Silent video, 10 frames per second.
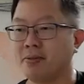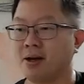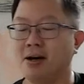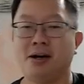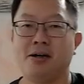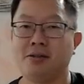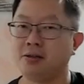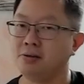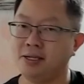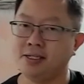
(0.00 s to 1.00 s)
Not
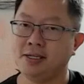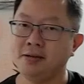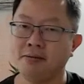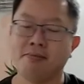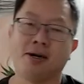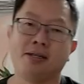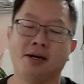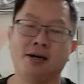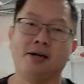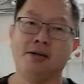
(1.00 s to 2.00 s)
too easy, but
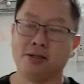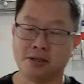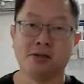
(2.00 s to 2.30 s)
it's also